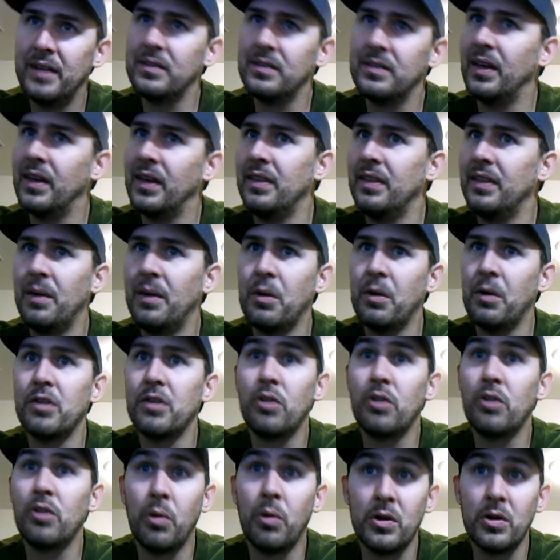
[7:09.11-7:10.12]
Like they weren't
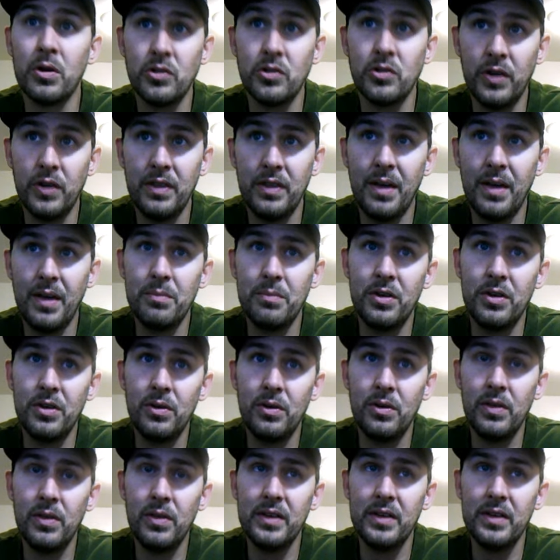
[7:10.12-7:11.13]
torturing them to do
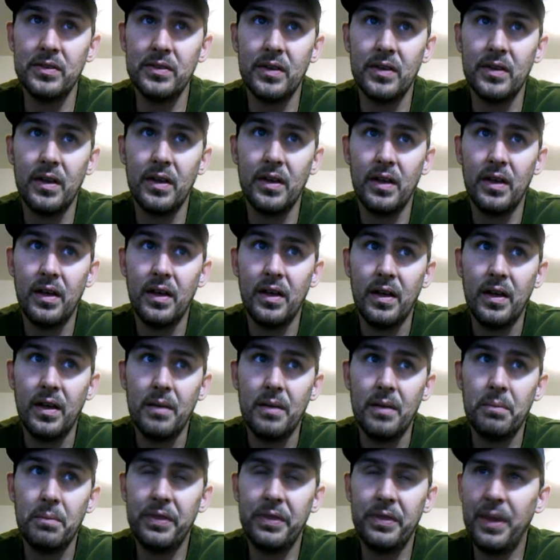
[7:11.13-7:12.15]
this,
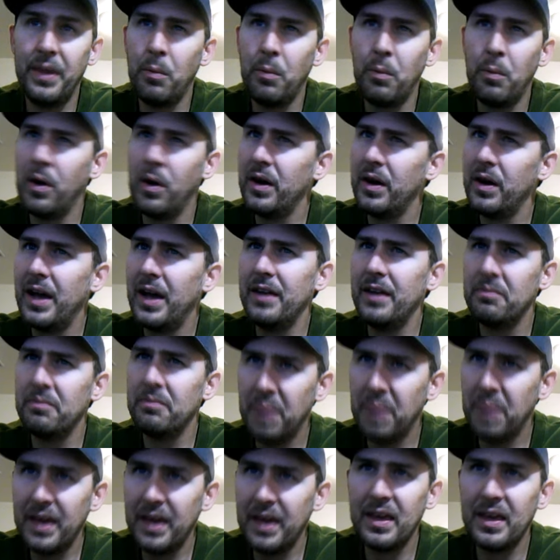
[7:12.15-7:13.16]
but they were kind of
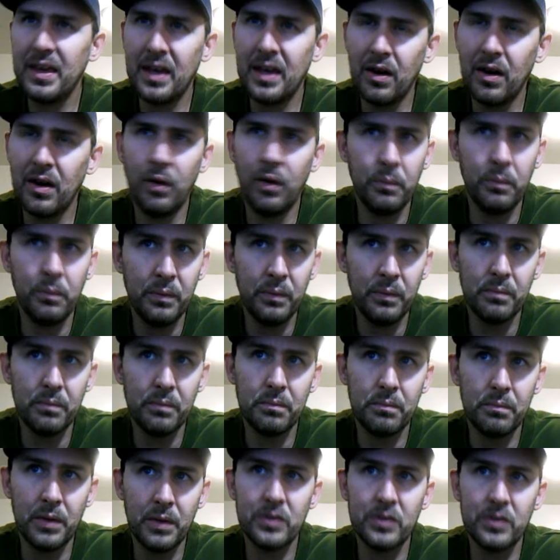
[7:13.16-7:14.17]
making it
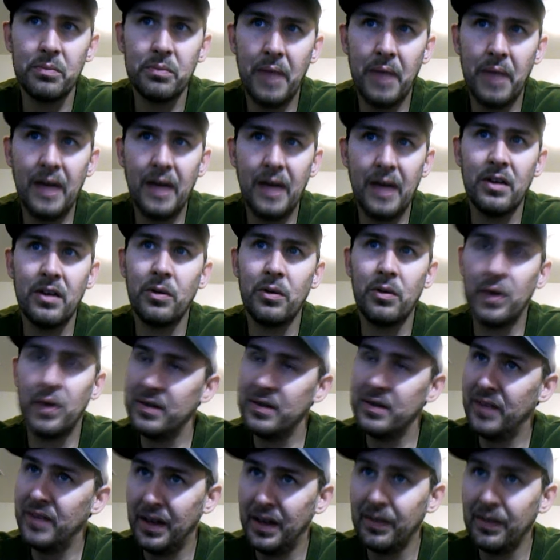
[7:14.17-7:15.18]
almost mandatory,
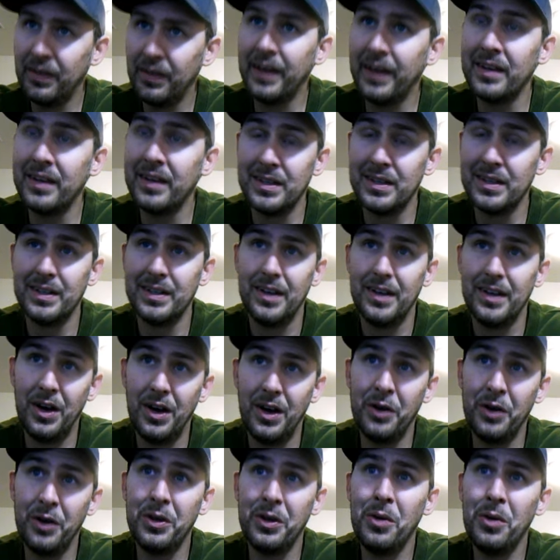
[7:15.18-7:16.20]
saying like, "Oh,
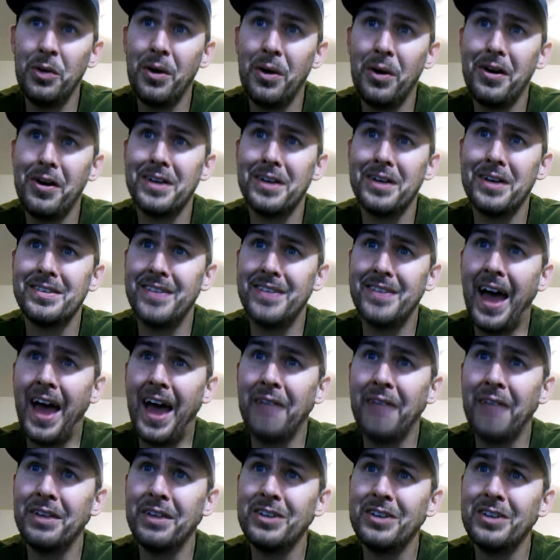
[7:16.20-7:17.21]
you are a
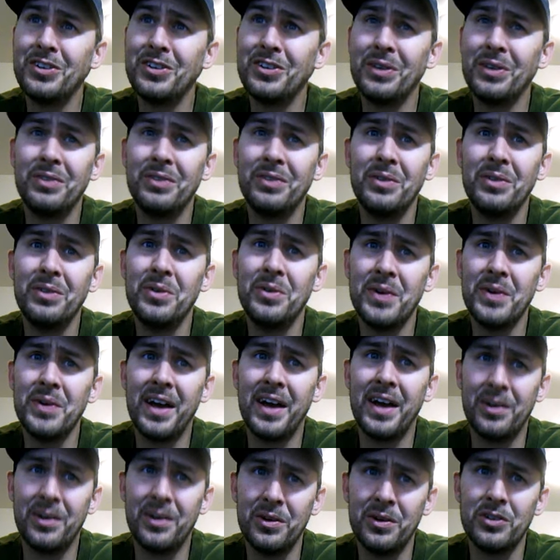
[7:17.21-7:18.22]
savage if you do
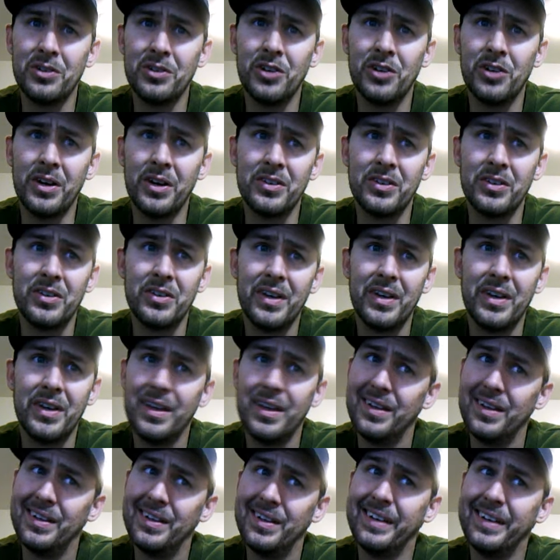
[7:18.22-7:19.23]
not go to church.
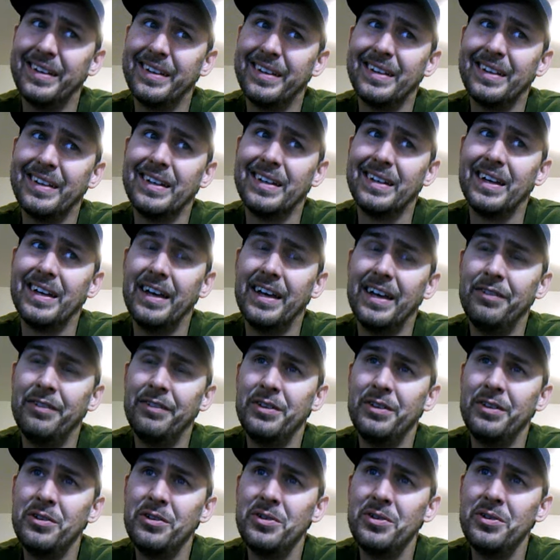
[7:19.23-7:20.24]
Like, if
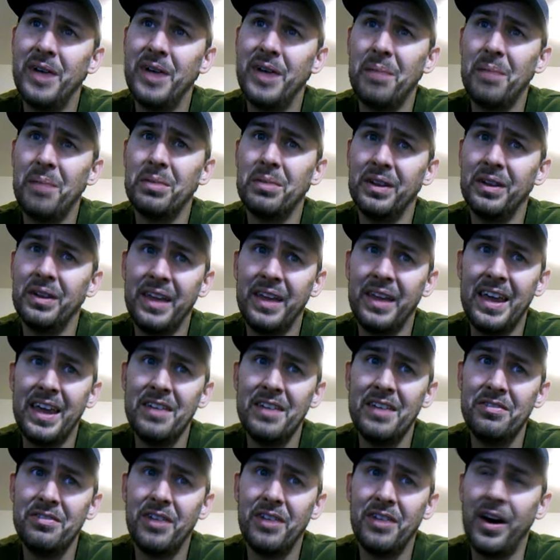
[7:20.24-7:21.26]
you do not
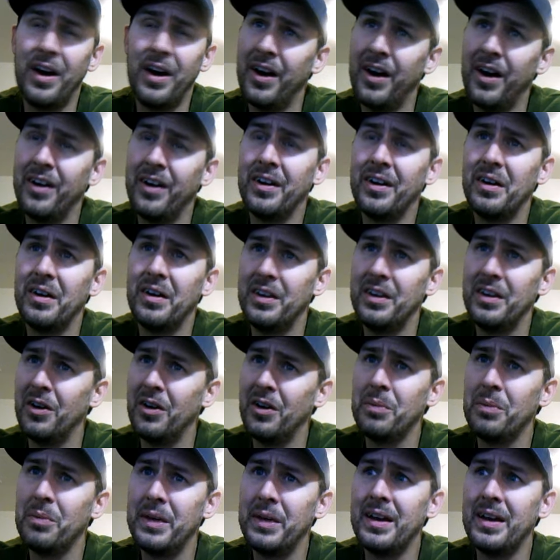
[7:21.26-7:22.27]
believe our
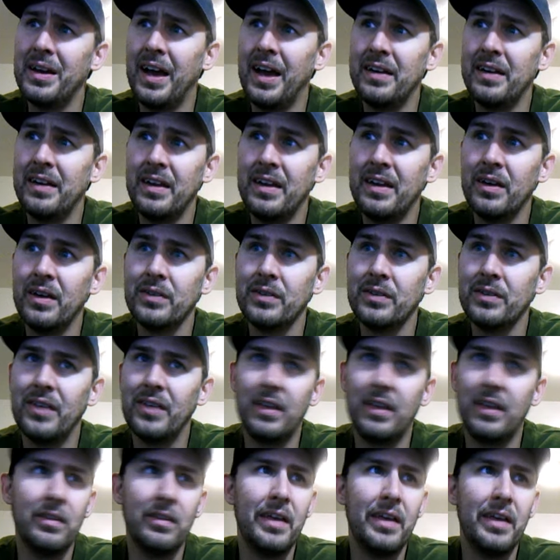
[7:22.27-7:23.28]
European ideals, like
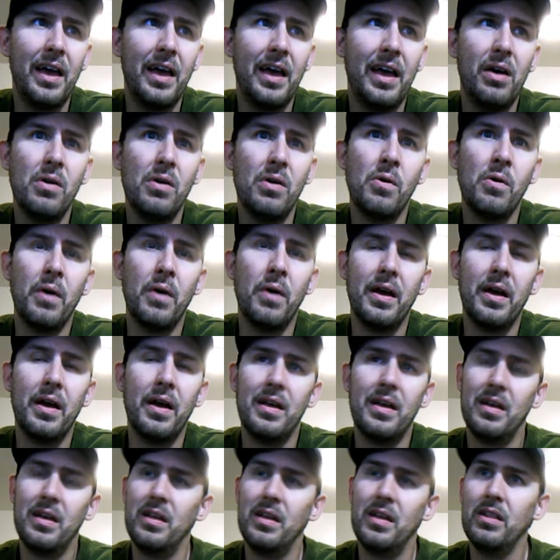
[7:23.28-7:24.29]
look how
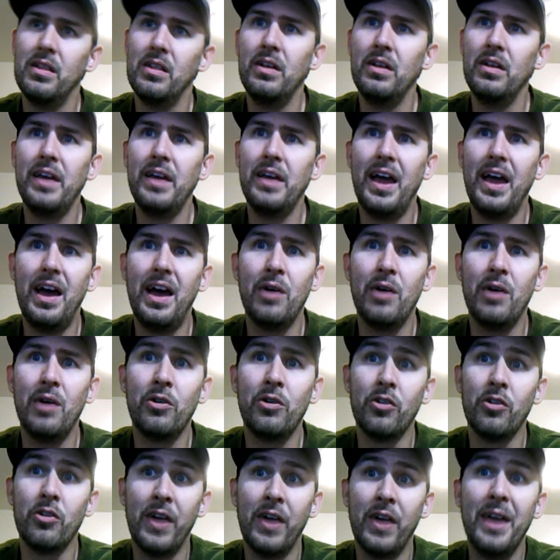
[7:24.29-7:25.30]

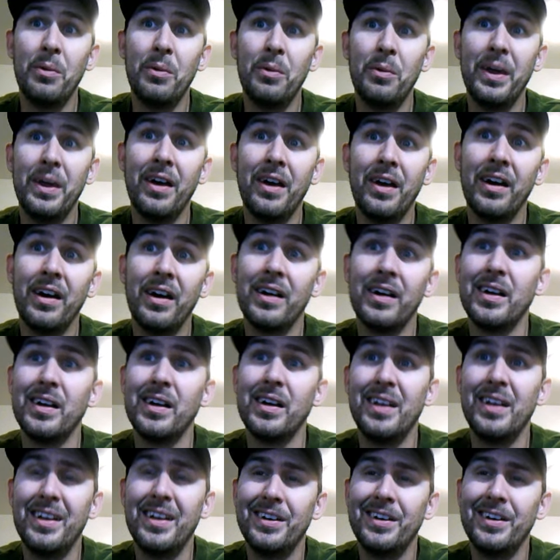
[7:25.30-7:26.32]
great we are.
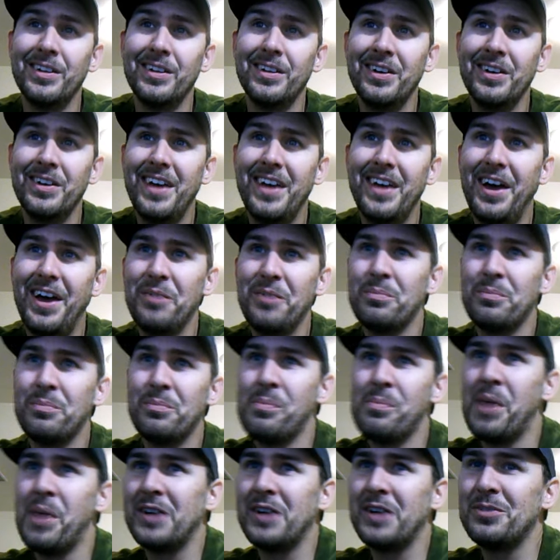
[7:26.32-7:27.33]
Look how
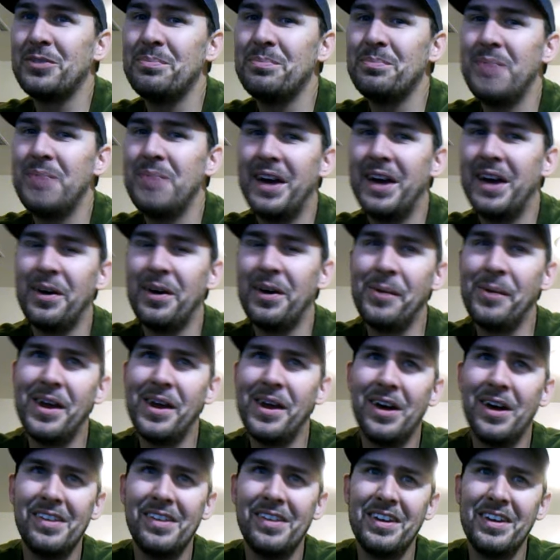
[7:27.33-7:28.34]
much better we
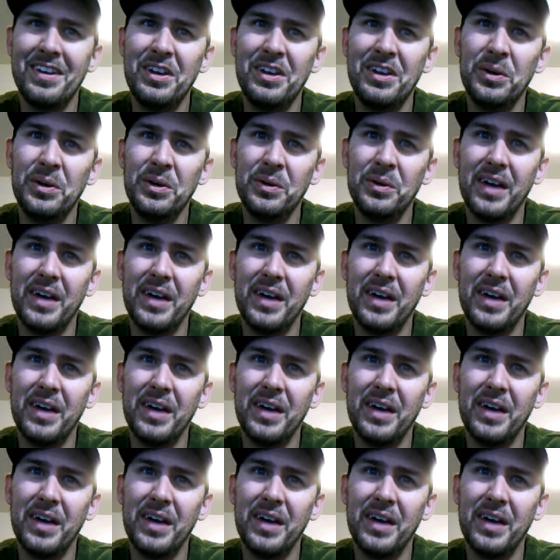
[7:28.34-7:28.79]
are than you.